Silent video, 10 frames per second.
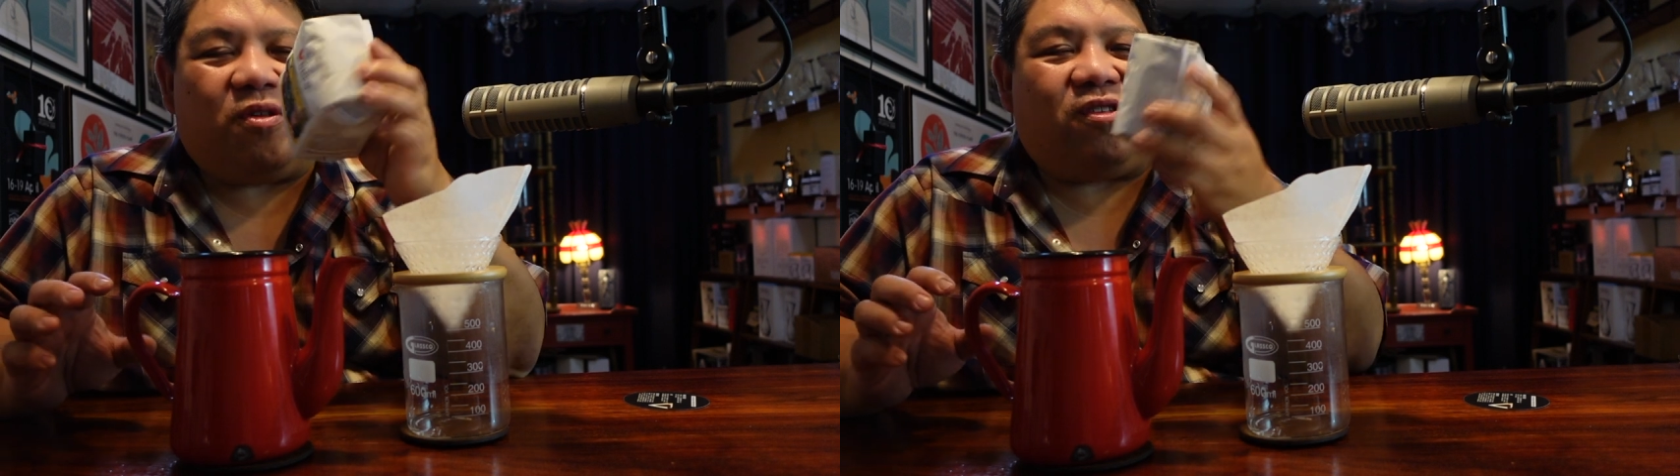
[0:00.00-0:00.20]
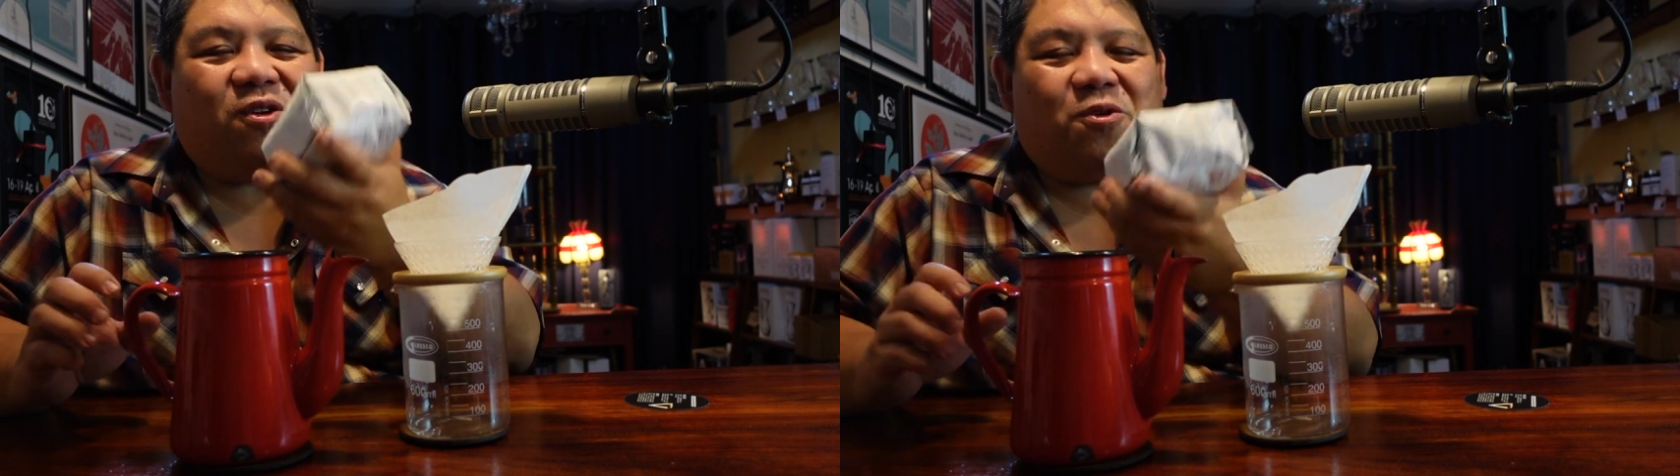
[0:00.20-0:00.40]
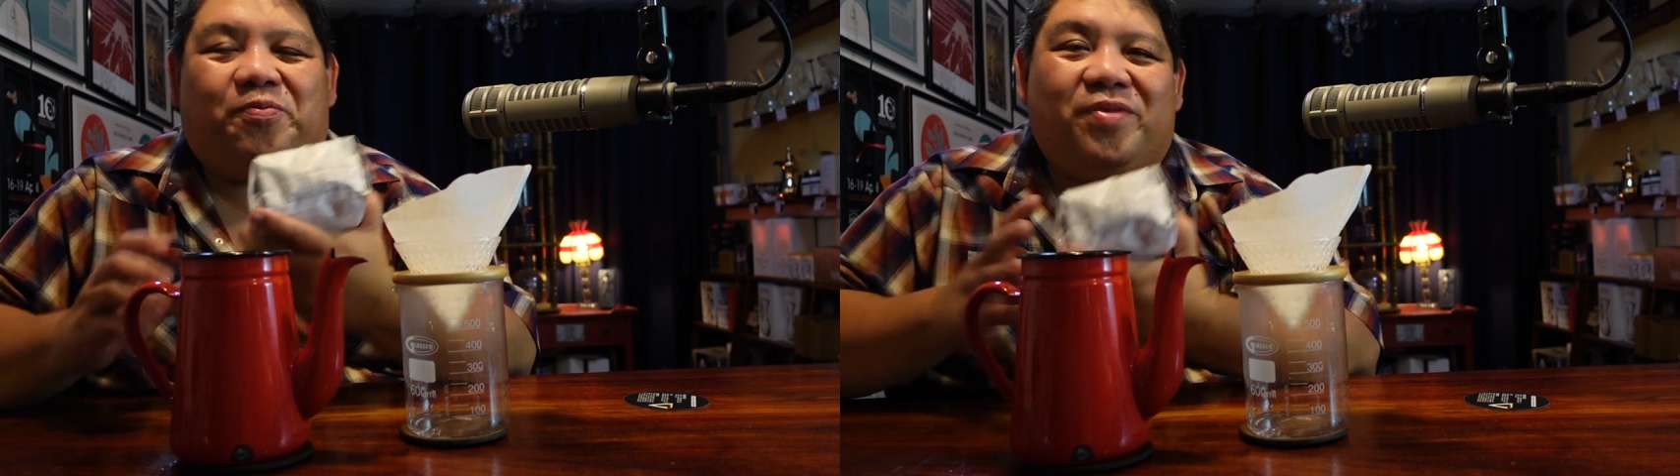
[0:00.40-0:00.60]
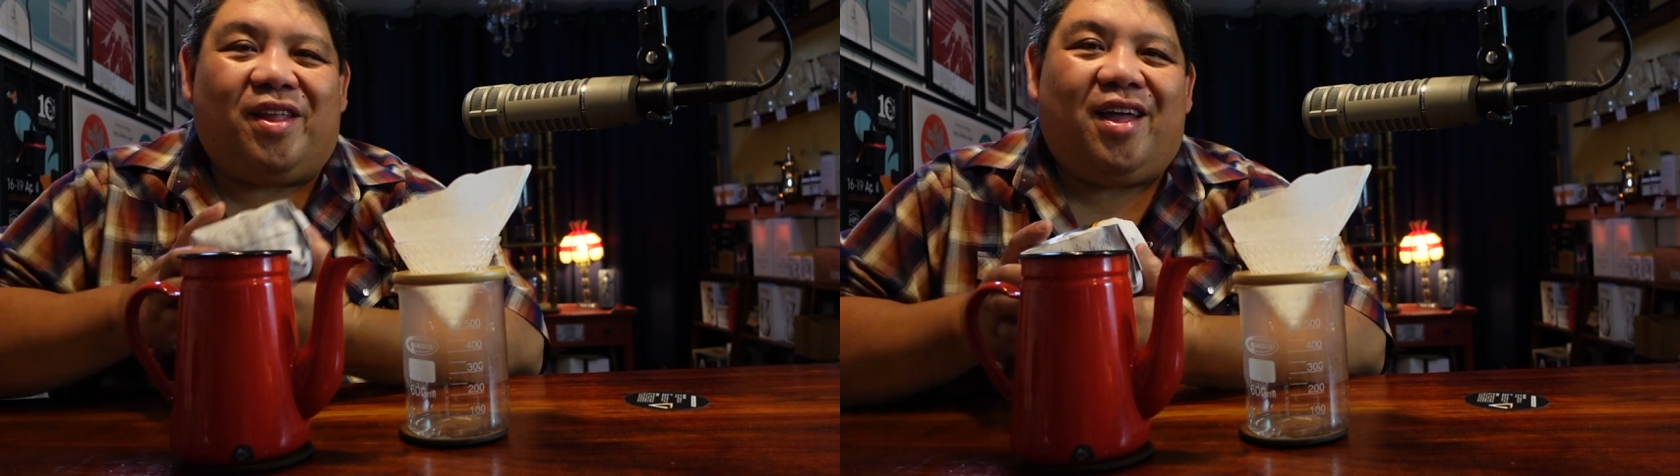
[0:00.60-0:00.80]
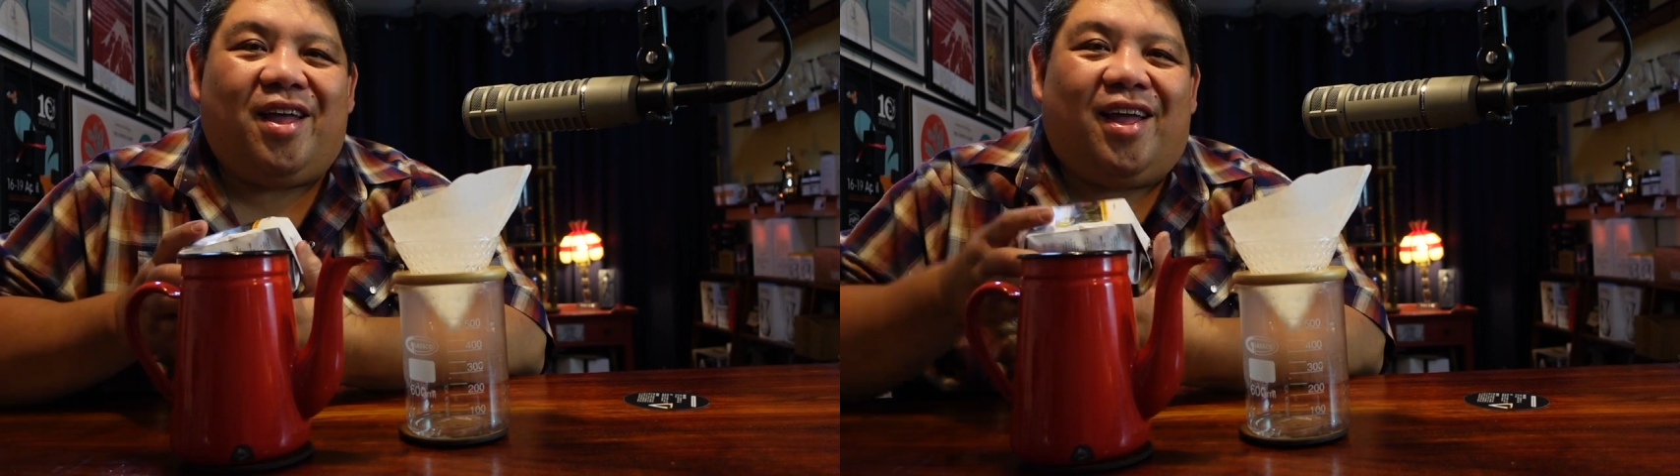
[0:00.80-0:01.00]
And so
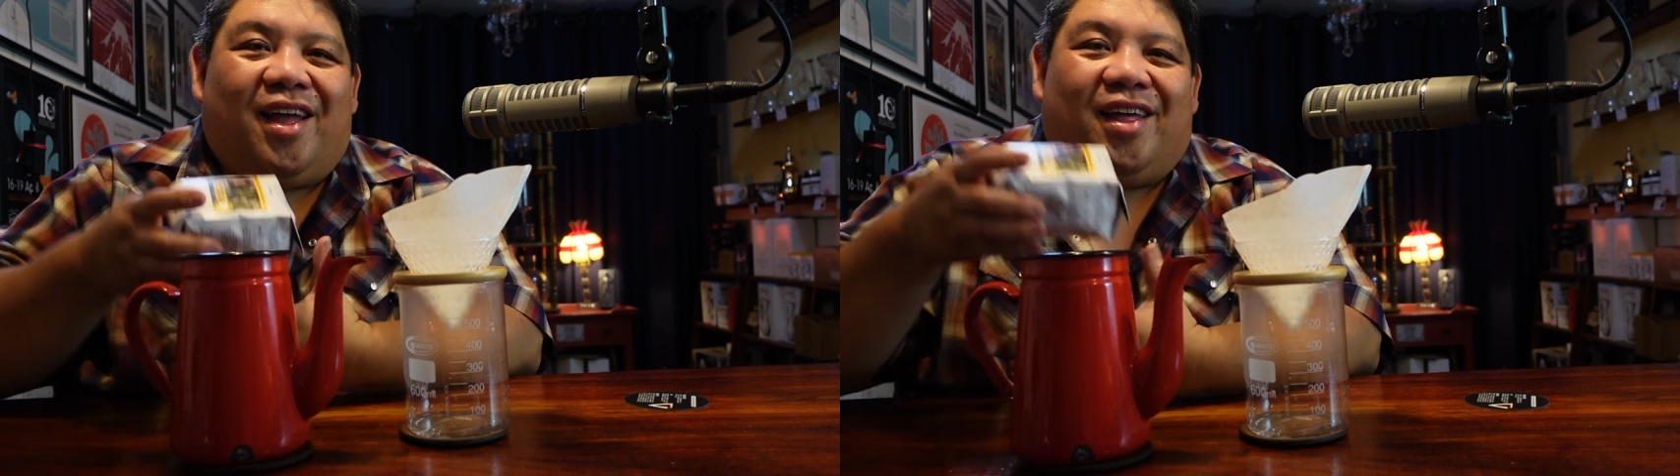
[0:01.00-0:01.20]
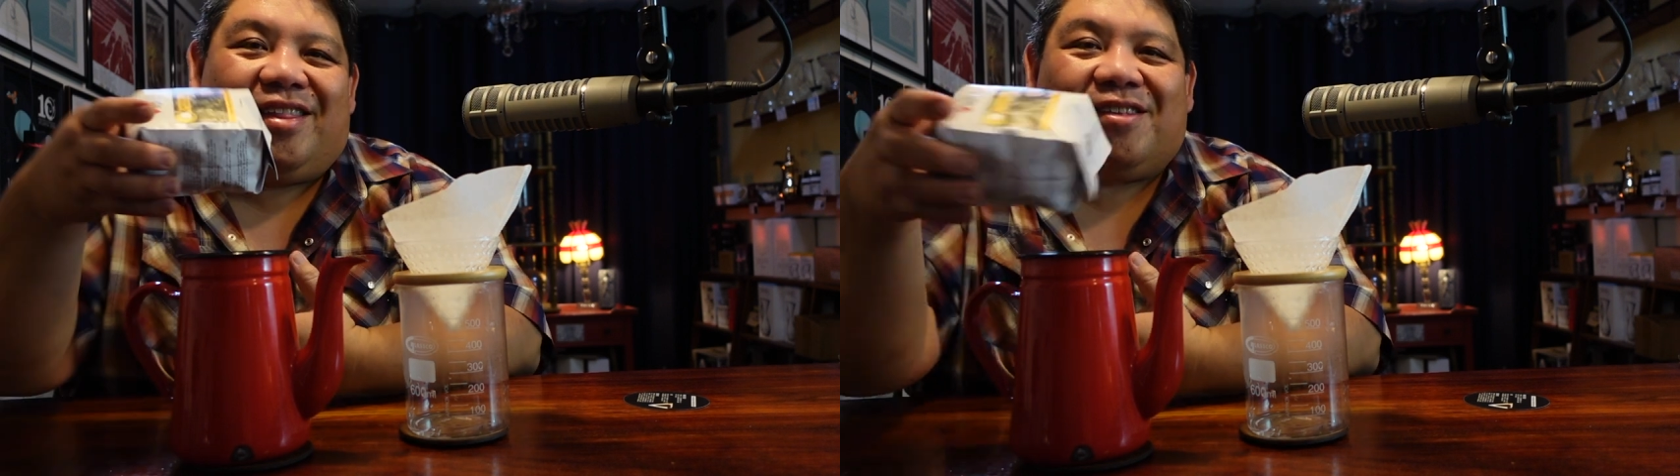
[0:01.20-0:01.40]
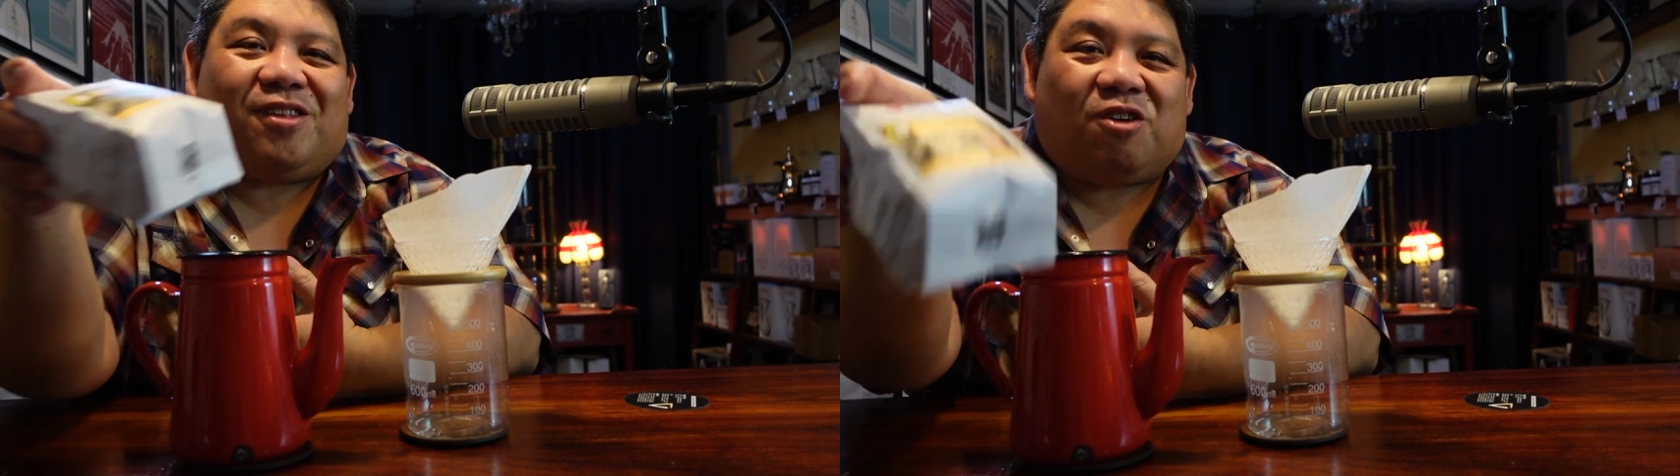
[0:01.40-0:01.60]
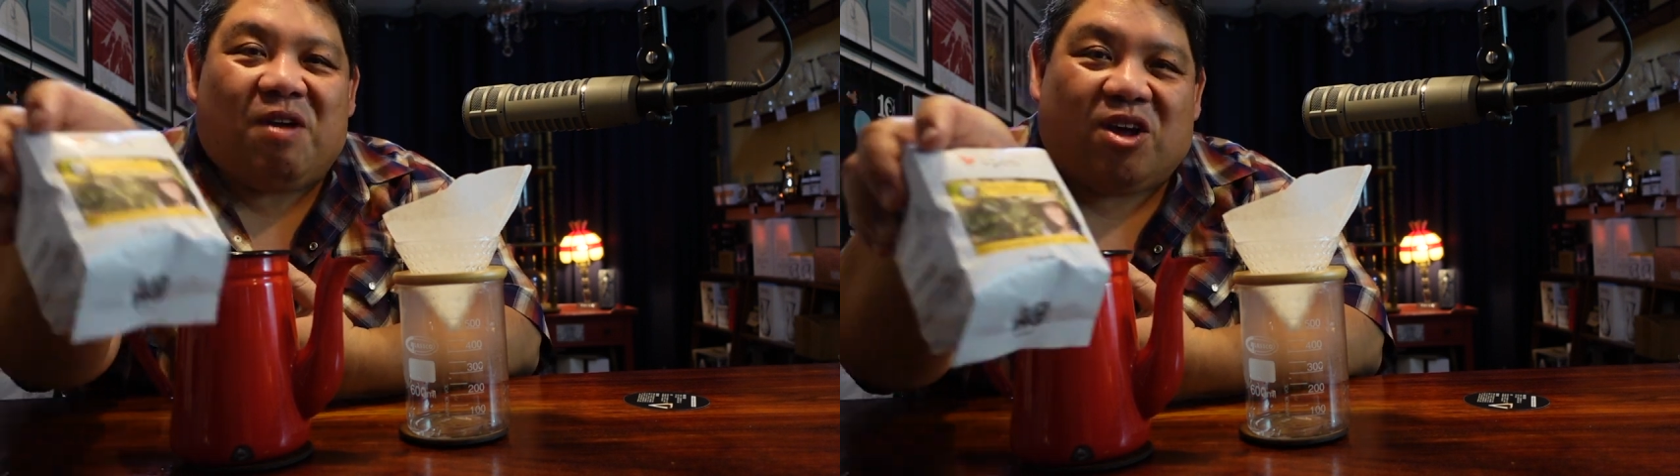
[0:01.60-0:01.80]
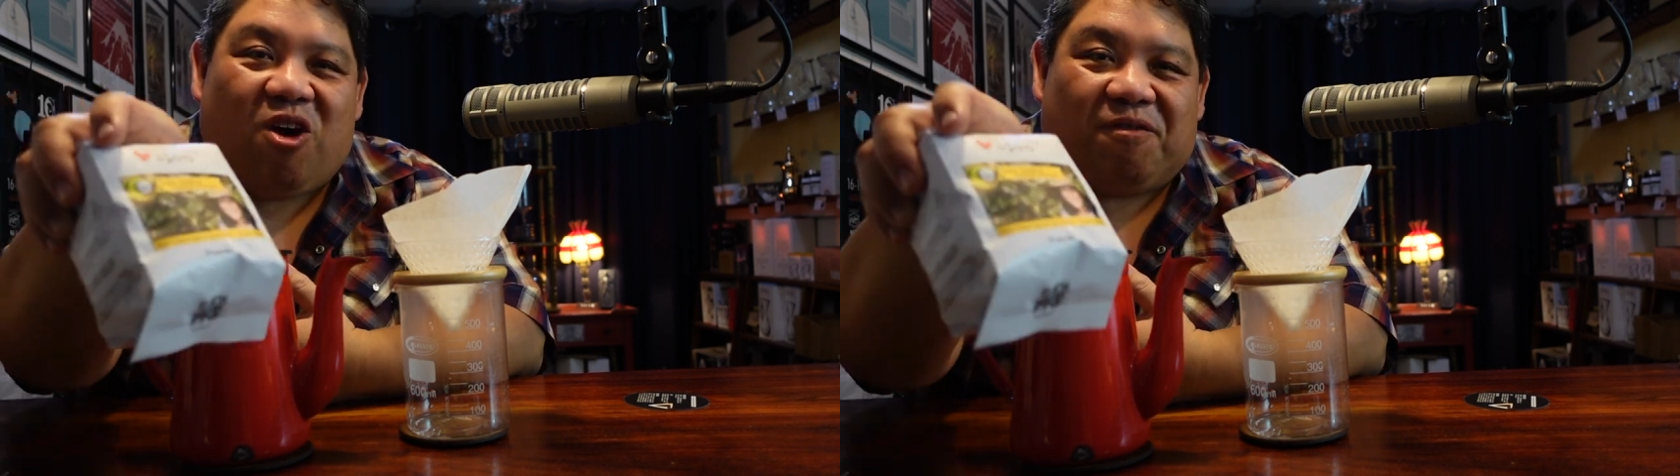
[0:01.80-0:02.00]
this is a
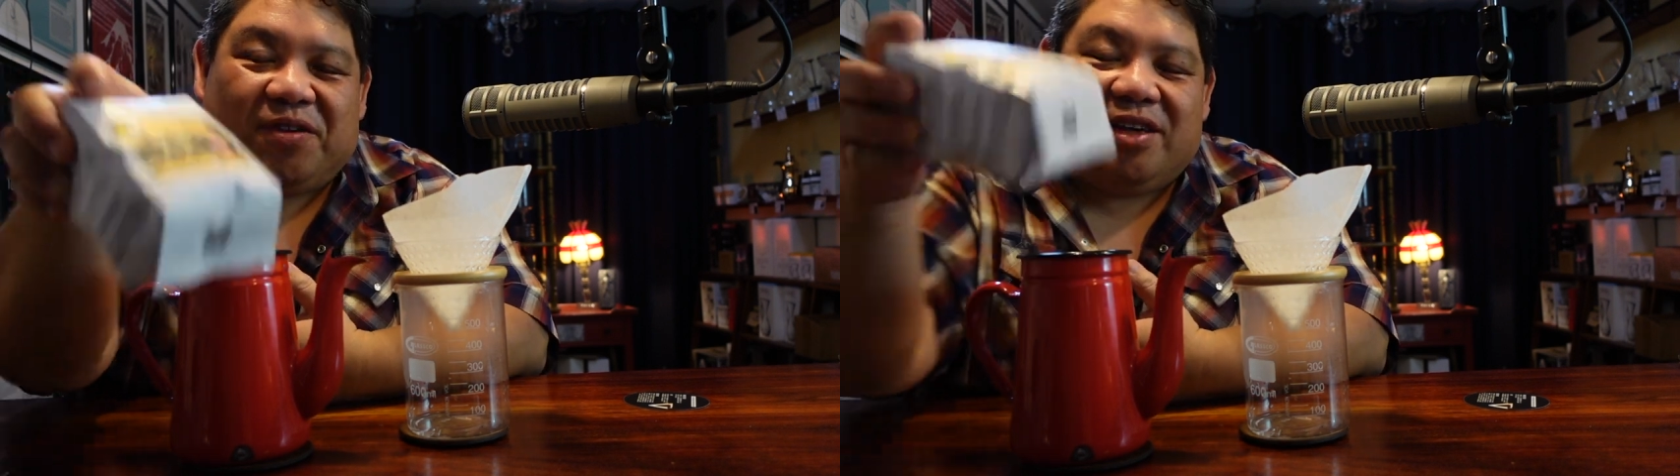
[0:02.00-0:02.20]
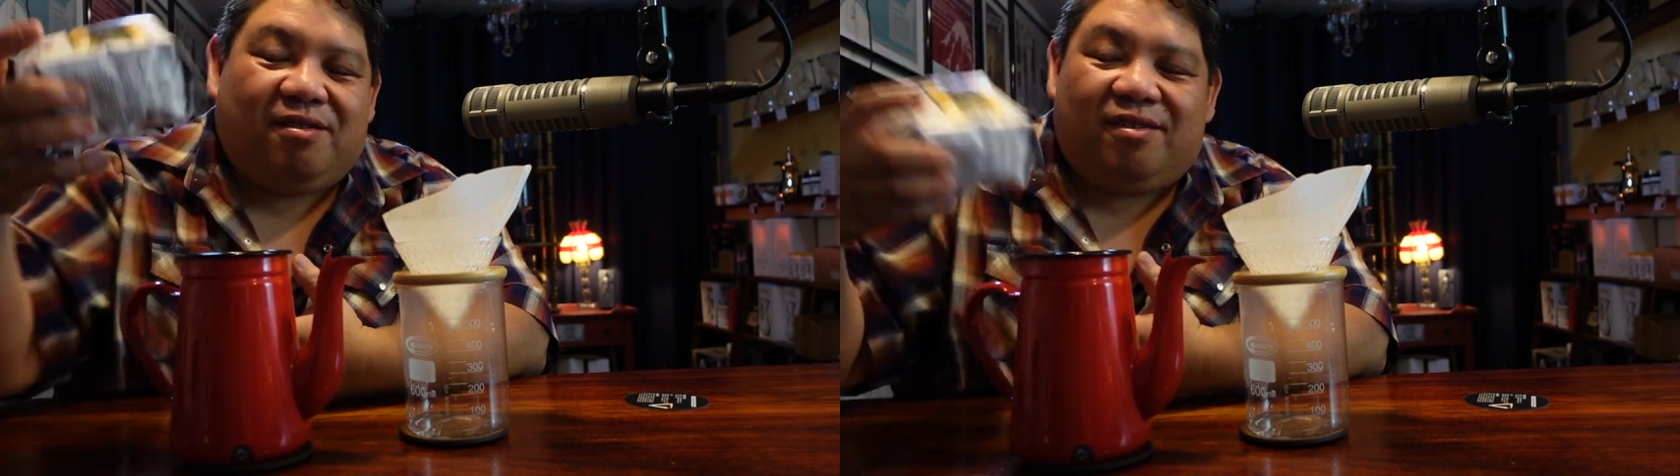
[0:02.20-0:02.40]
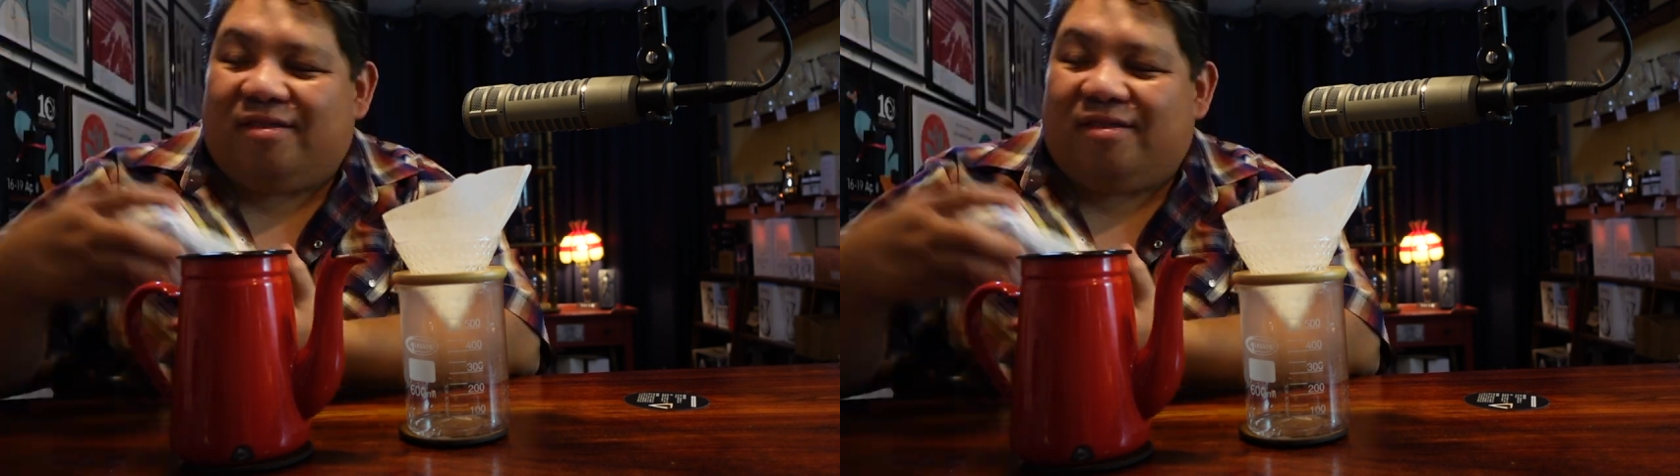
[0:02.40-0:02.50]
great coffee.